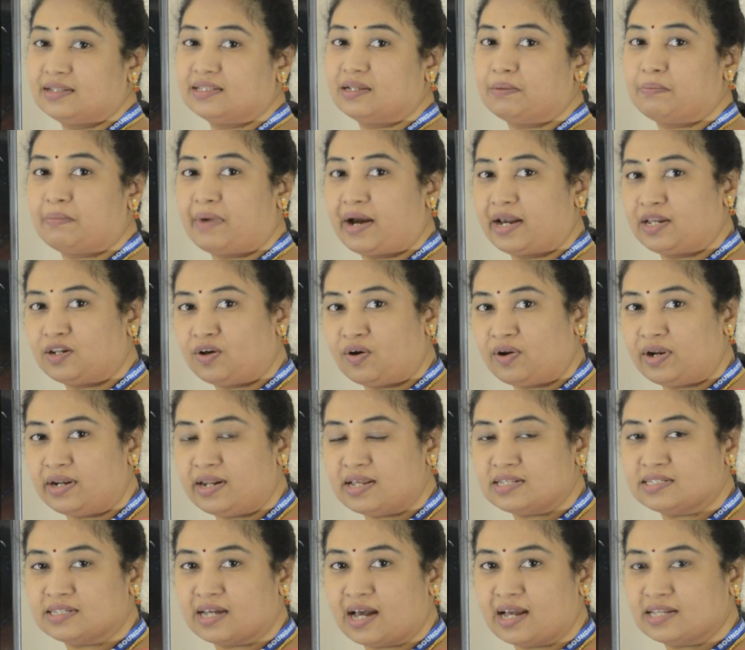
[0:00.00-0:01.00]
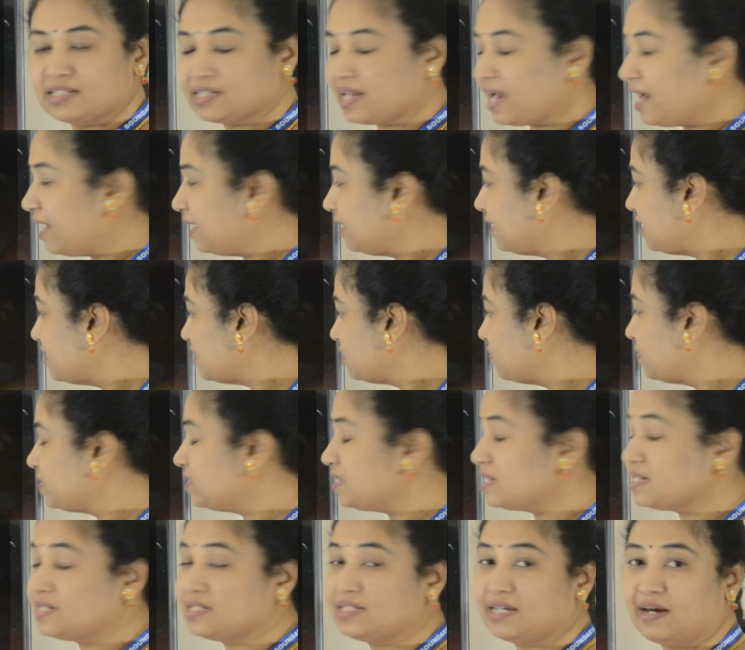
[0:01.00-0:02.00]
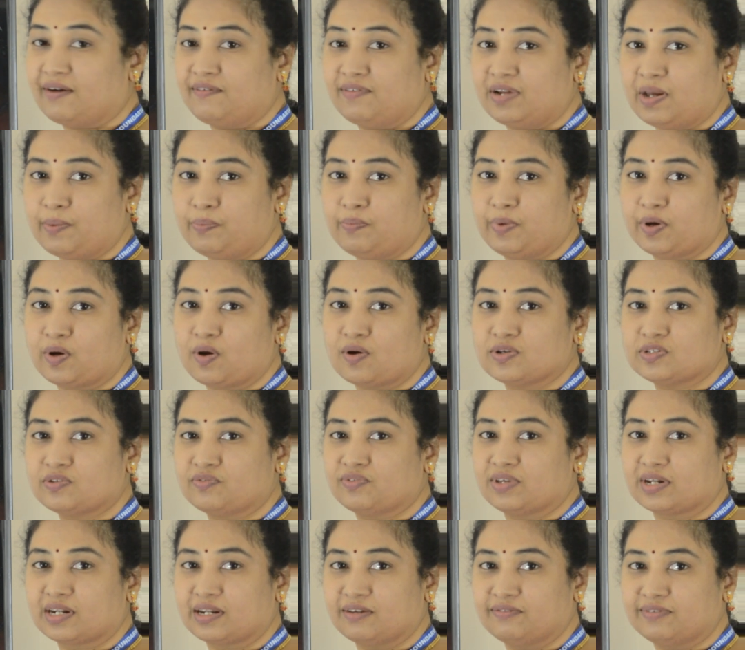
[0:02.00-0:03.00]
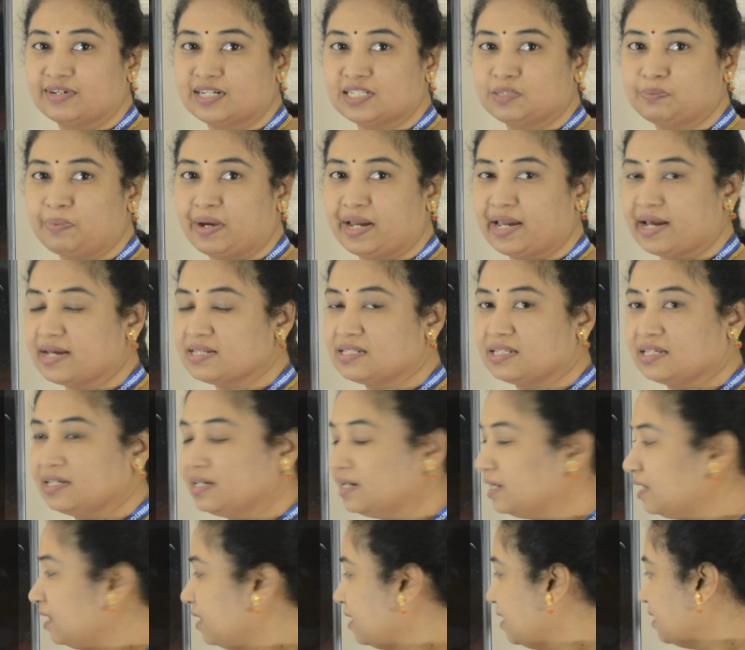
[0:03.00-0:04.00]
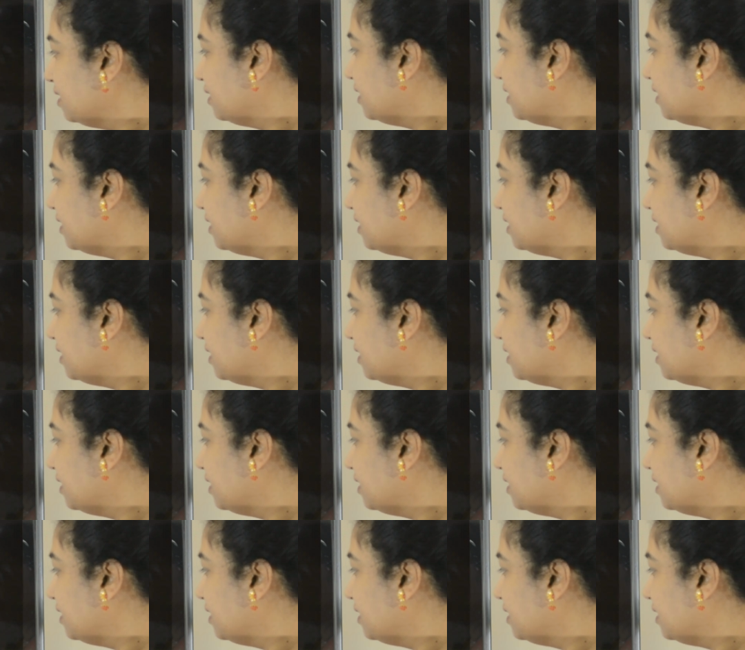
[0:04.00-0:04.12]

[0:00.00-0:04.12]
the minority charge carriers which is developed because of the reverse bias here,